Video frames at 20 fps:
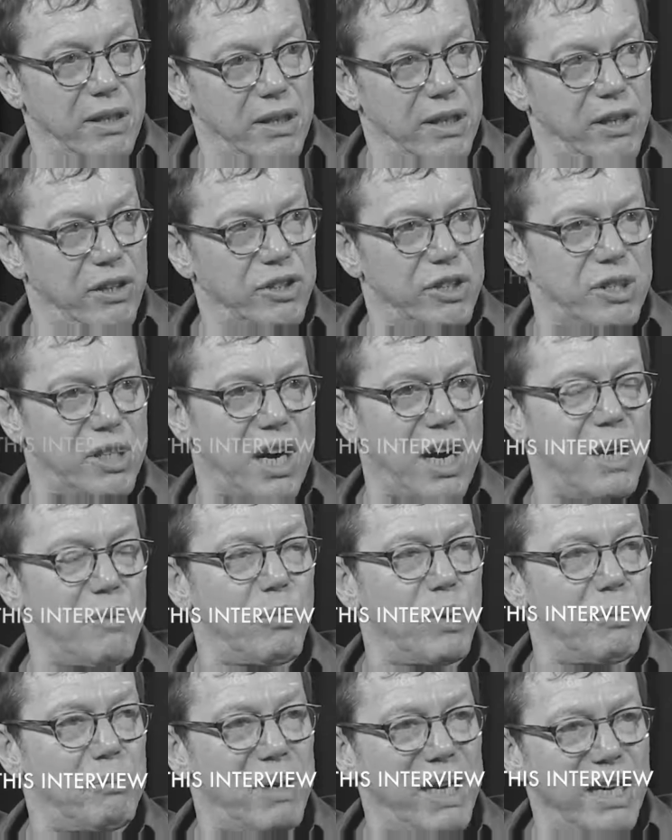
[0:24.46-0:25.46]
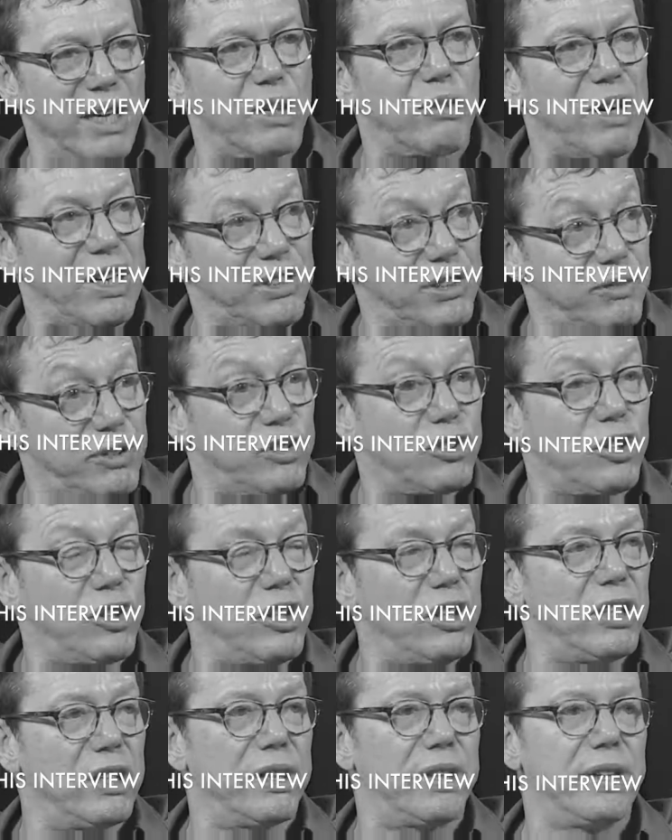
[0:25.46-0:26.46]
Here's a time when being aggressive is
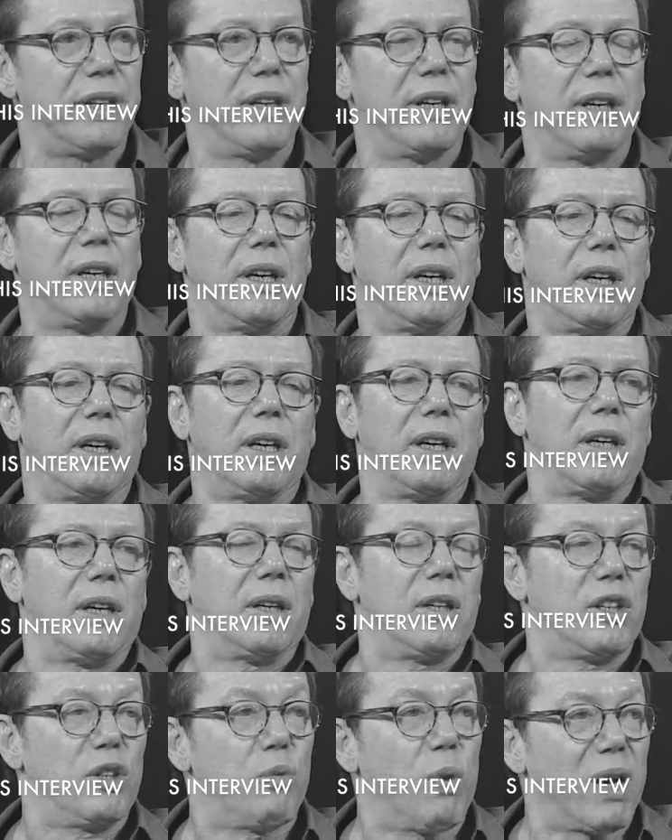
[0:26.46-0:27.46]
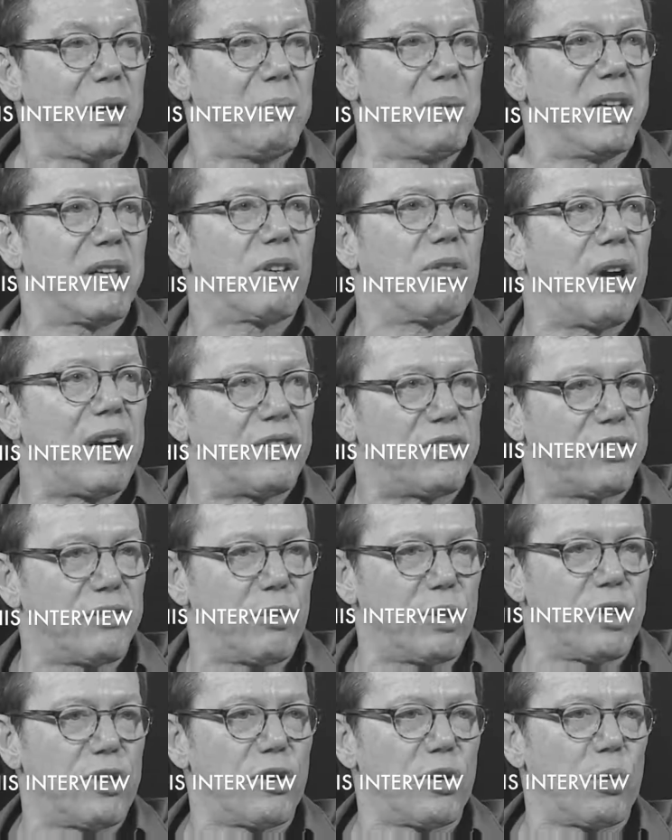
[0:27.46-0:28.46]
good. You want to be
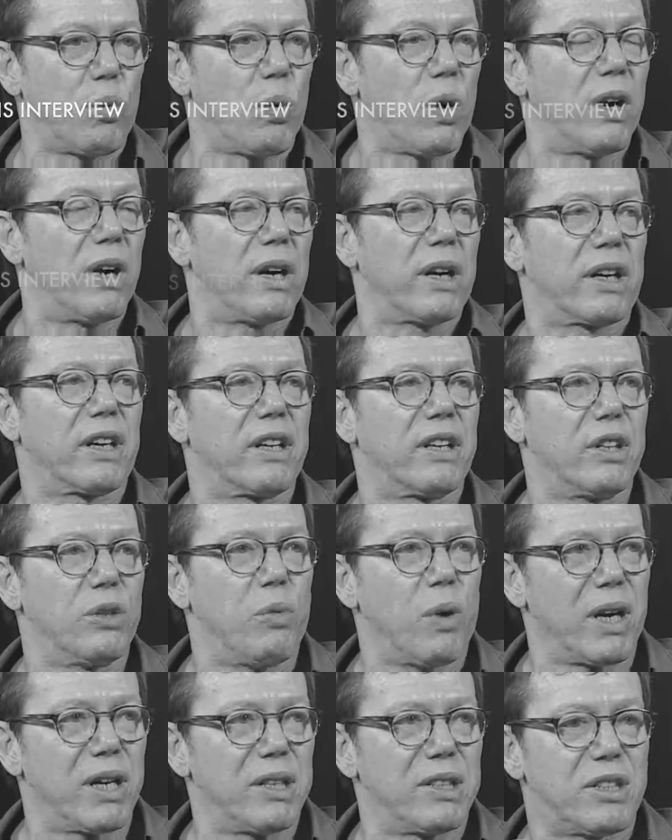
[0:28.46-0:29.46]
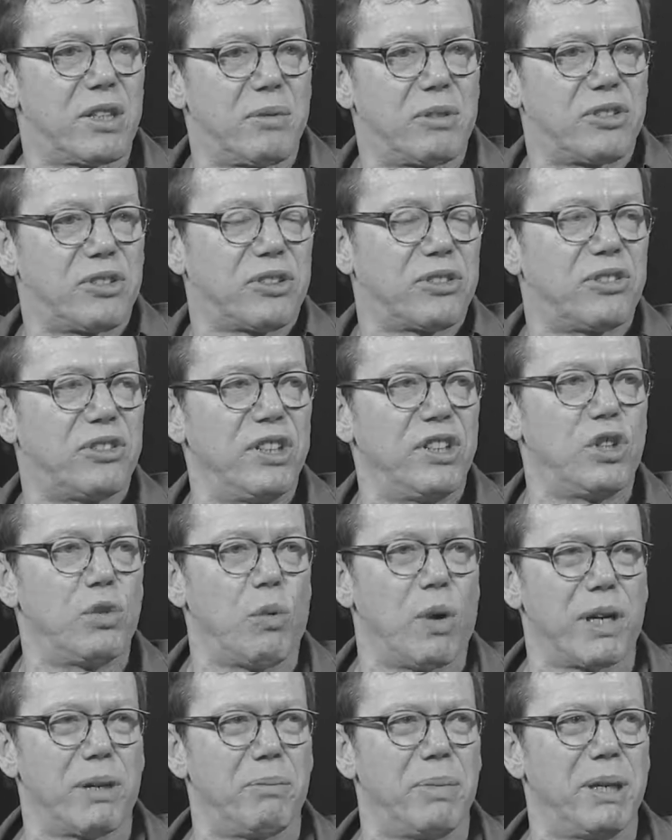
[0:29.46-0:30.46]
aggressive with your work. You want it to succeed. You
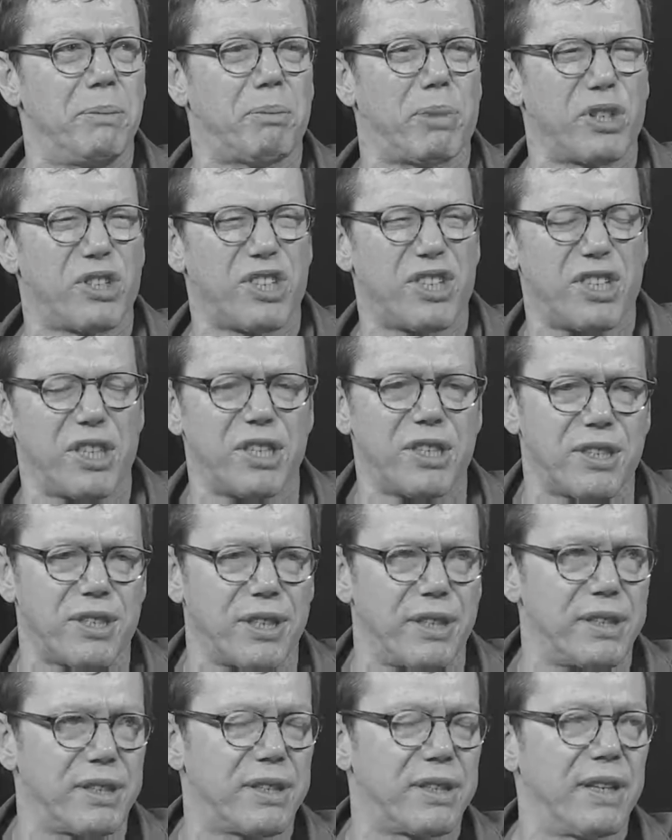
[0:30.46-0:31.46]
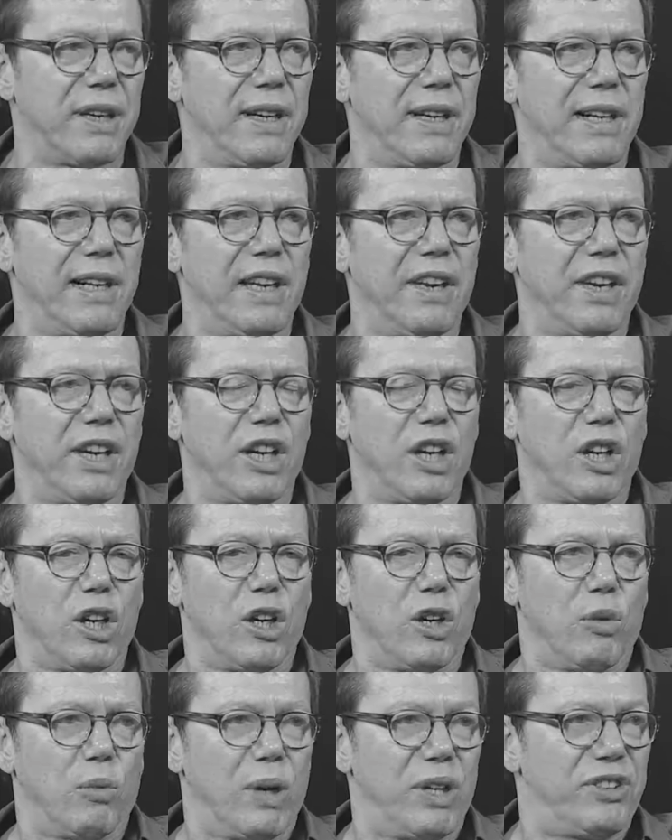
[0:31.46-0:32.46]
want to be persistent.
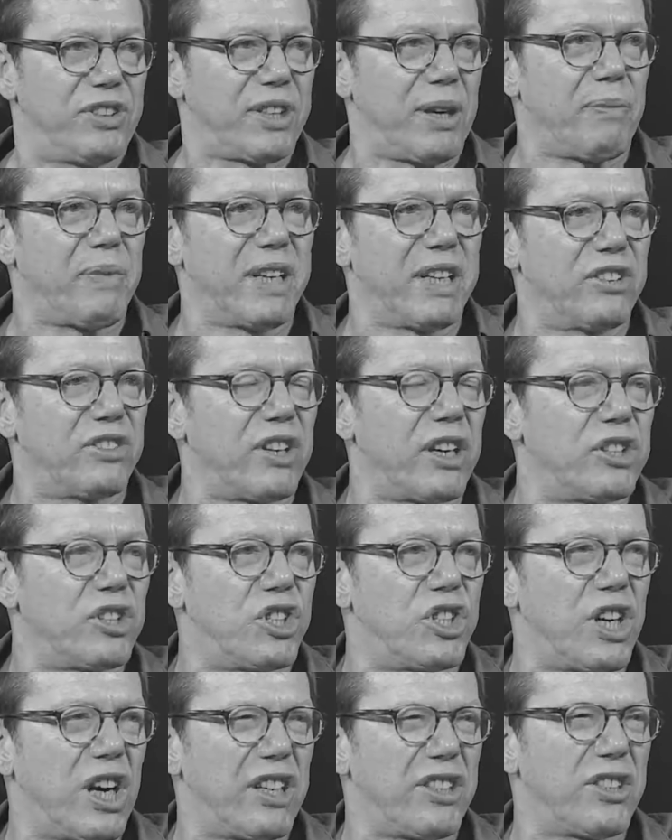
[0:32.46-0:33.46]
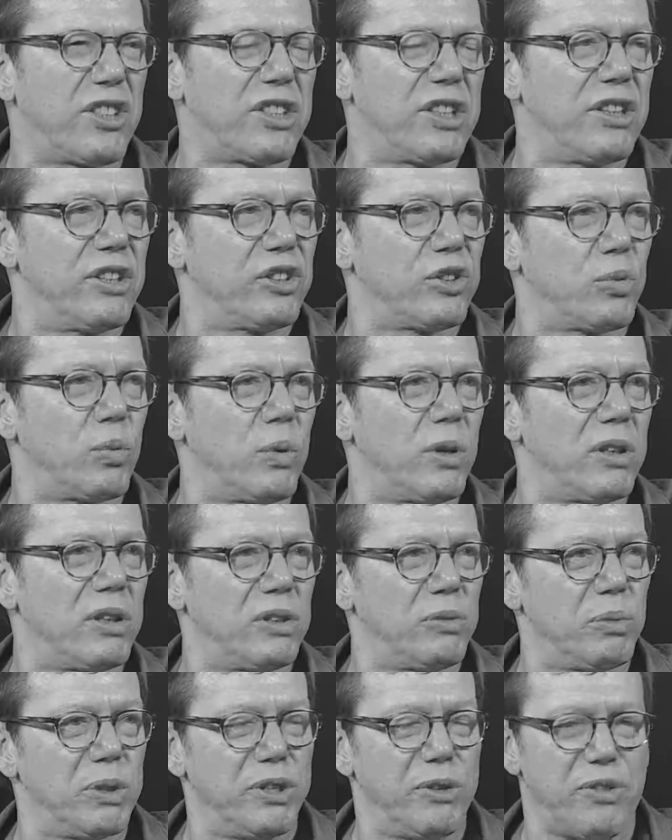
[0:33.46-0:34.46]
When something is unjust in this
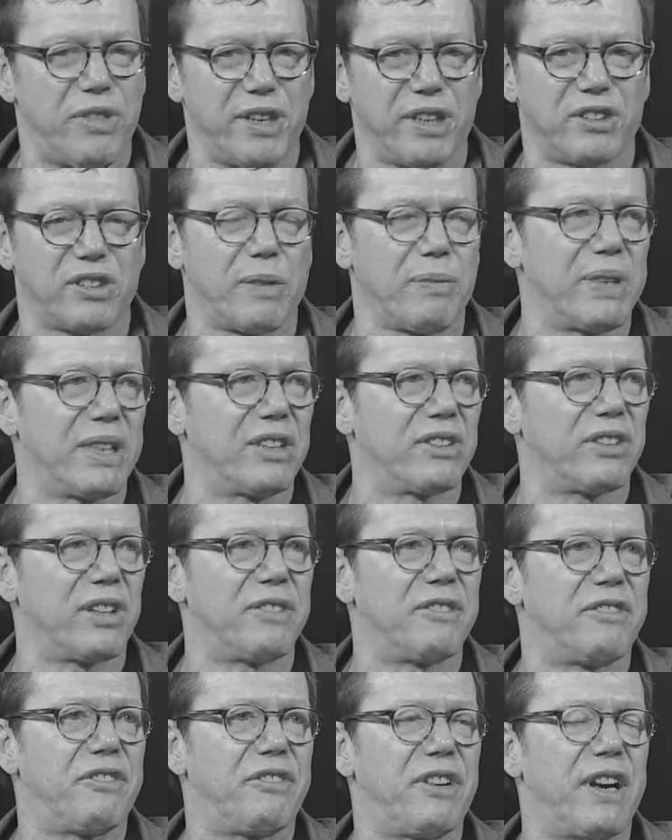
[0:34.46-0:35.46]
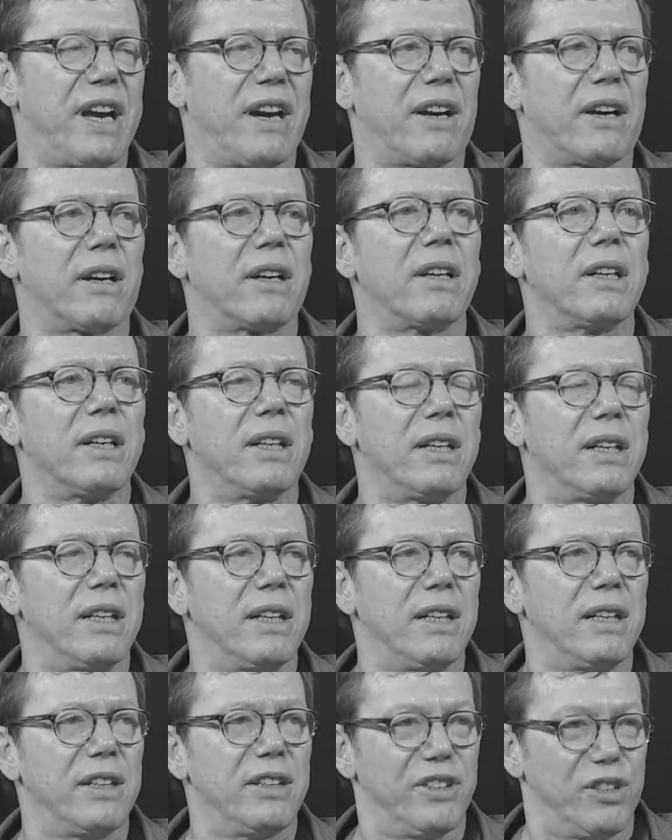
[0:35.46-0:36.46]
world, when you think something is unfair,
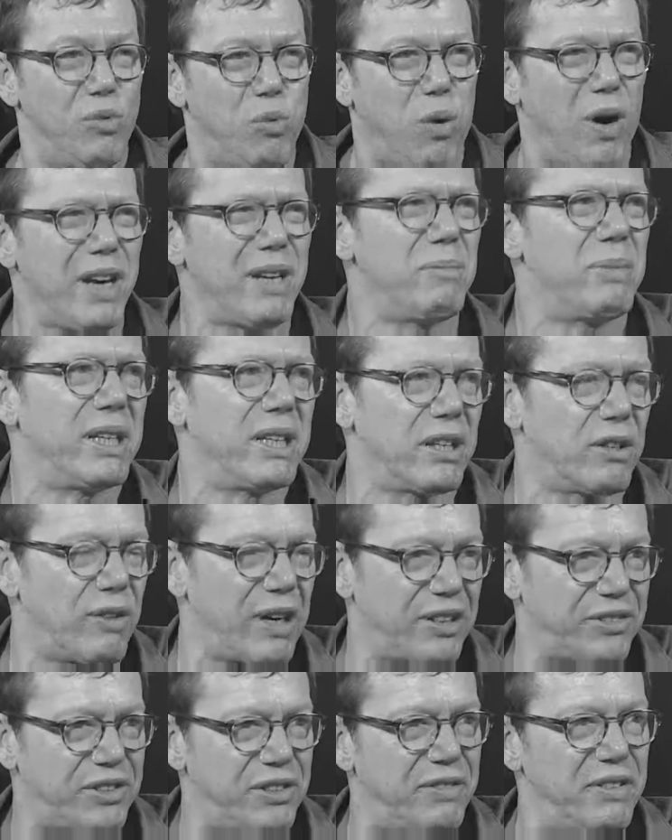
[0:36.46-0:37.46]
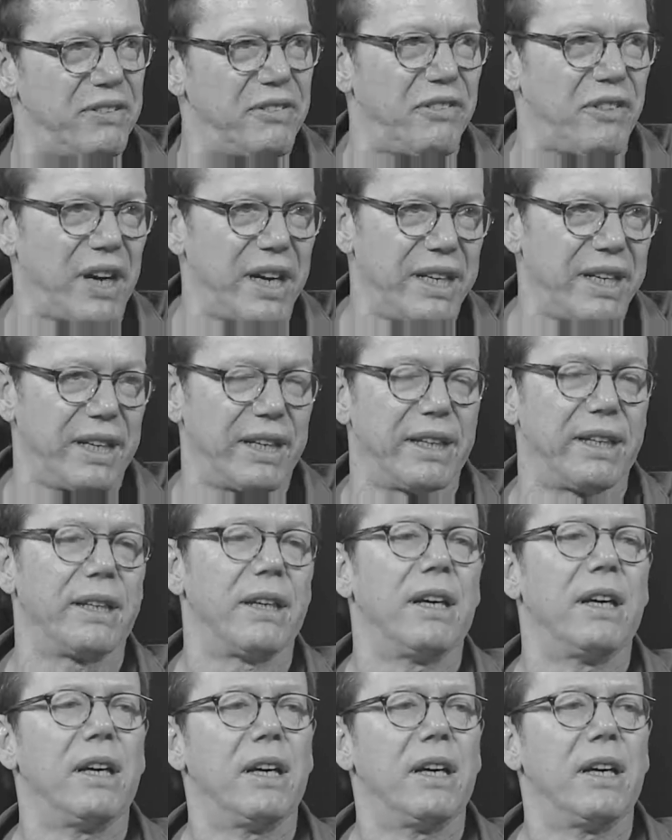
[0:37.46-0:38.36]
you want to be aggressive in fighting it.